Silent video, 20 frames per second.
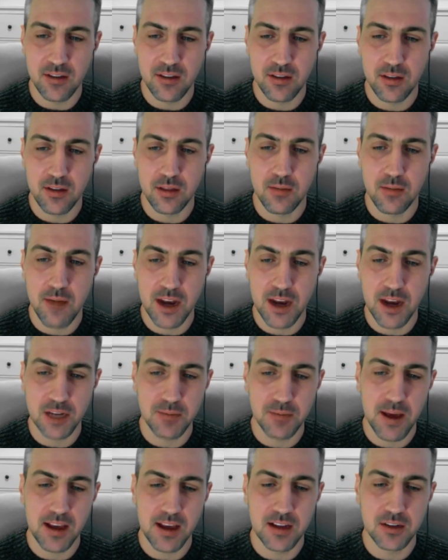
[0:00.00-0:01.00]
that the managed
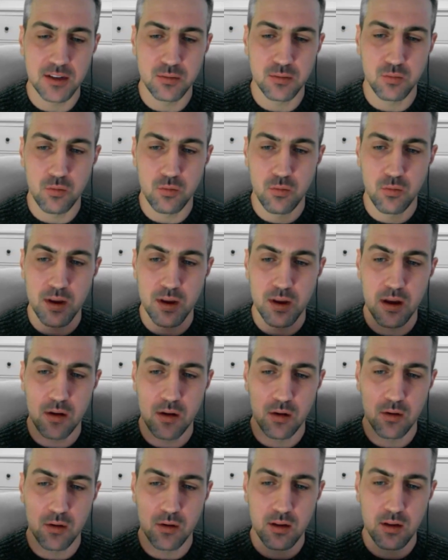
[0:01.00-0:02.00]
package will be no
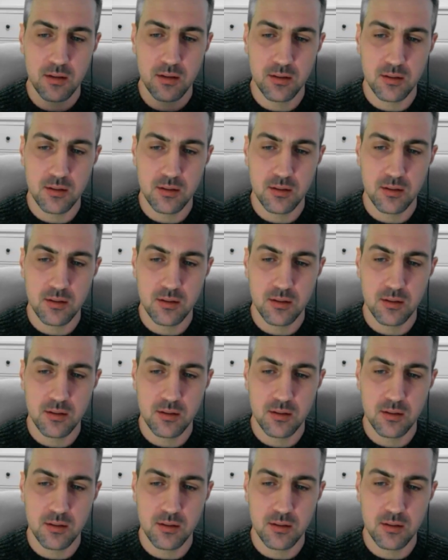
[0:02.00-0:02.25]
longer?